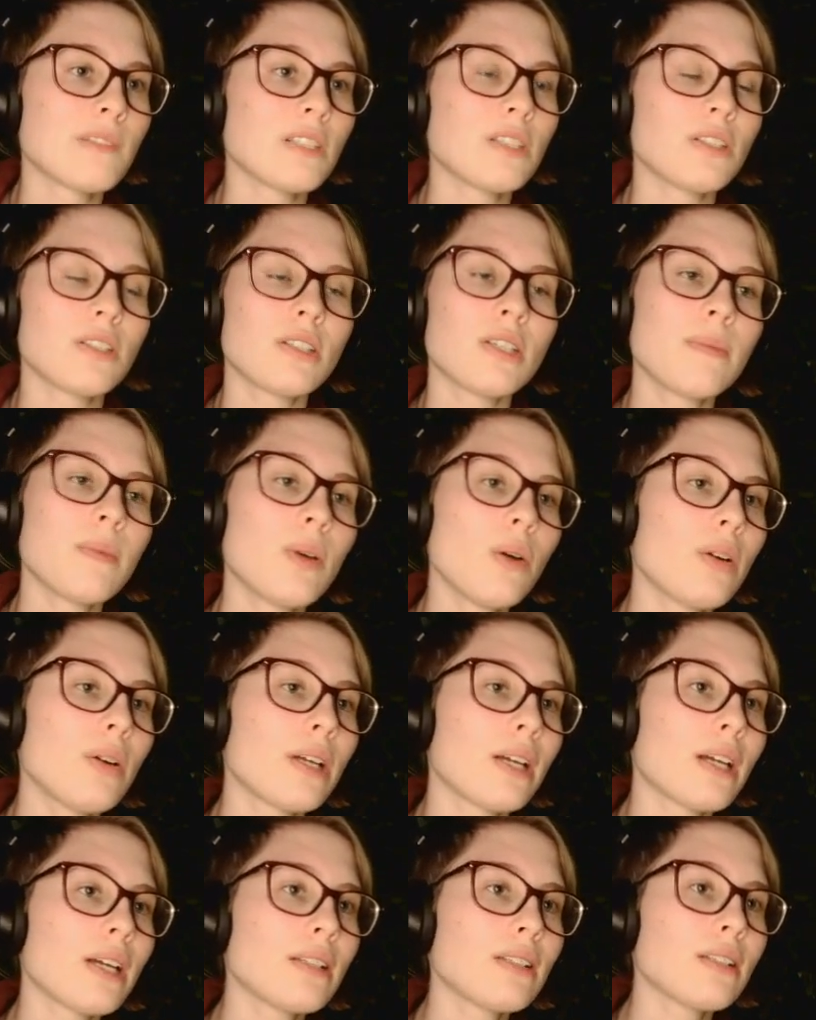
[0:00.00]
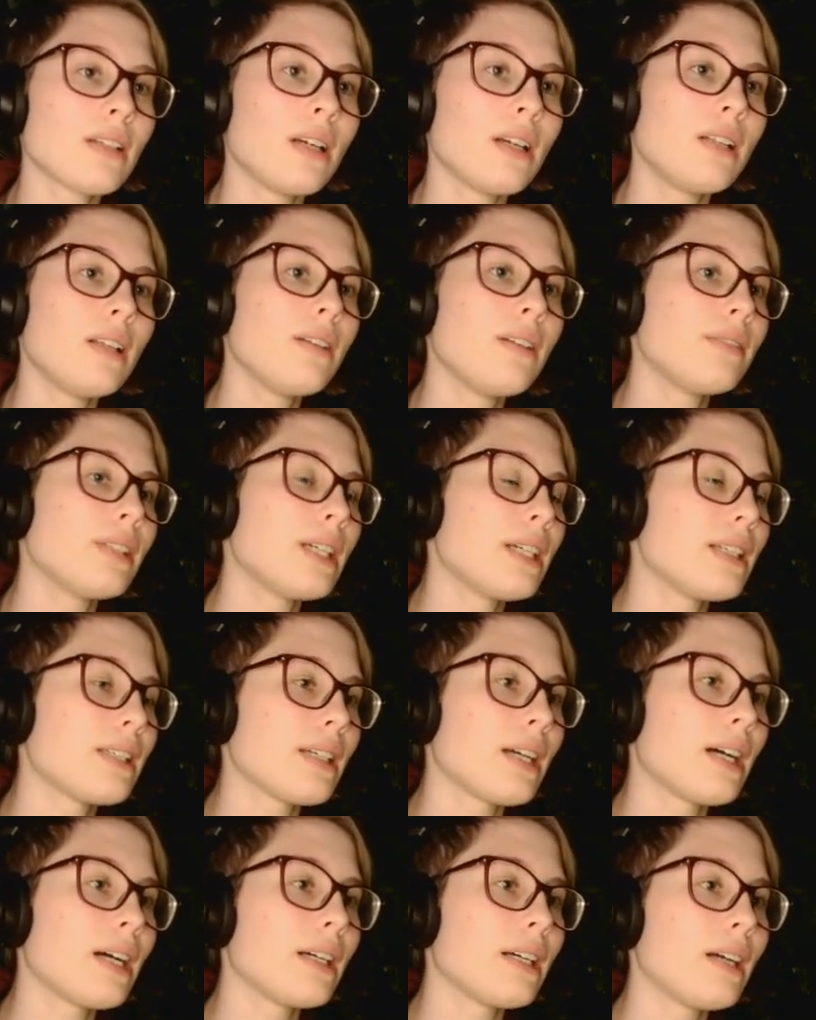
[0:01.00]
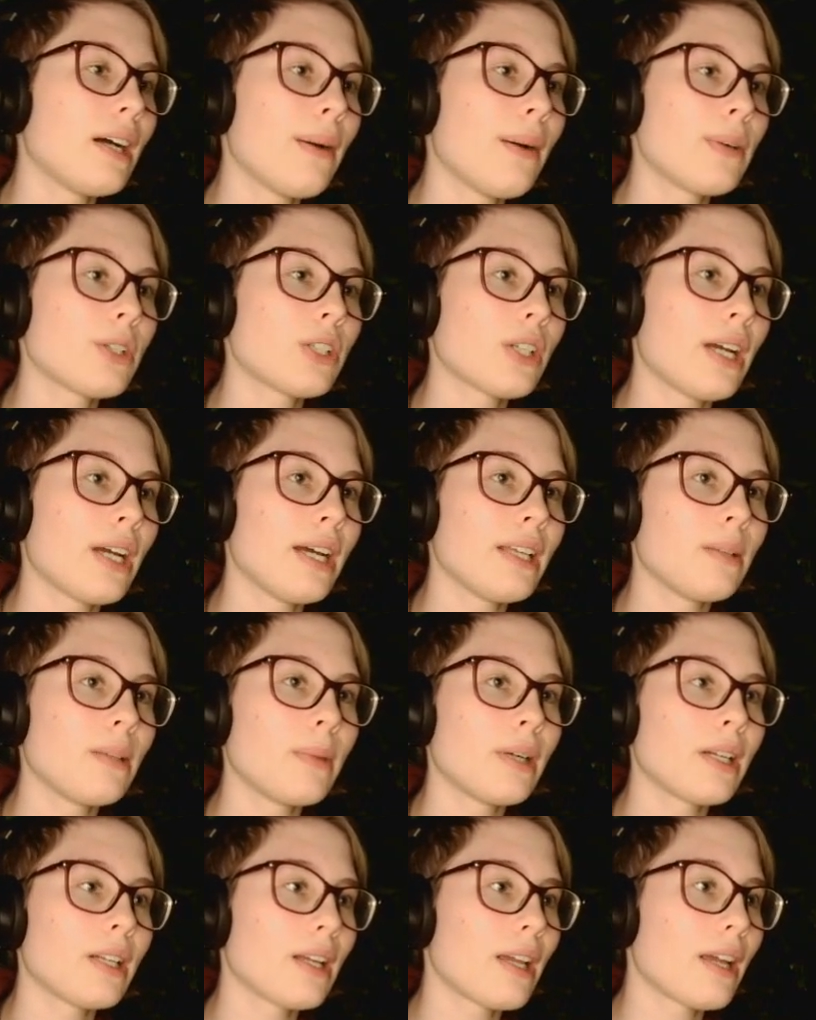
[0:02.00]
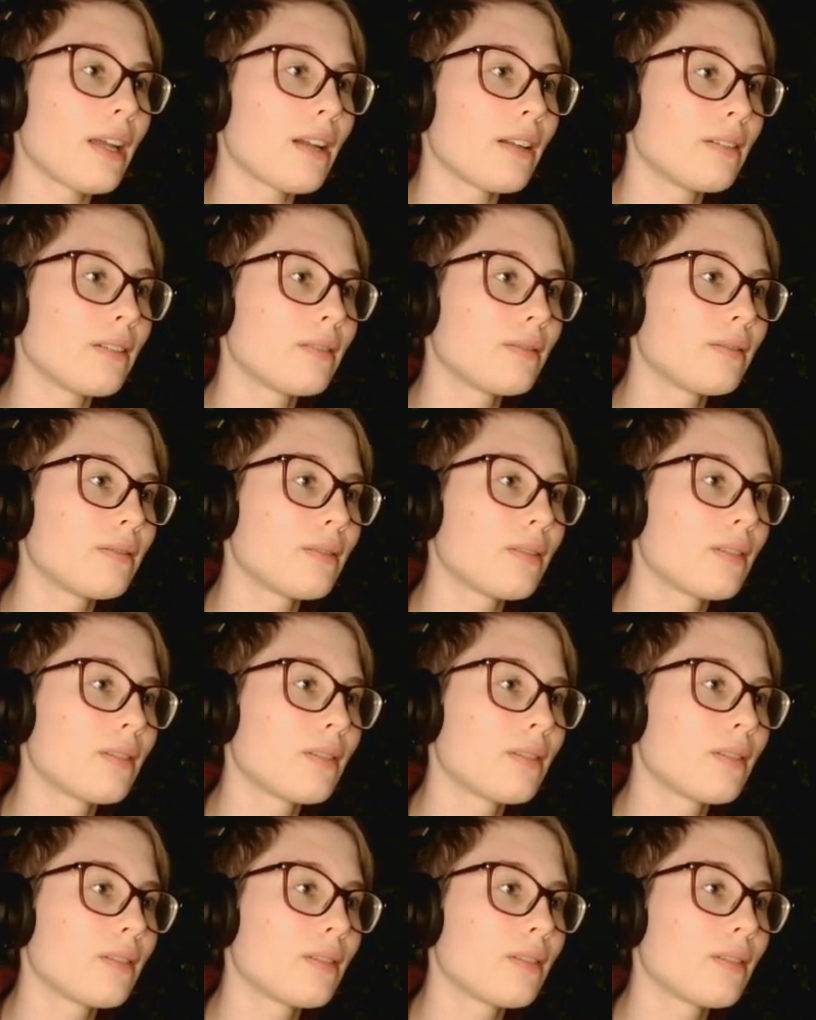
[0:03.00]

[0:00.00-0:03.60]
Let's just keep going, I guess. I love Lazy Eye. I wish I had the money to get it.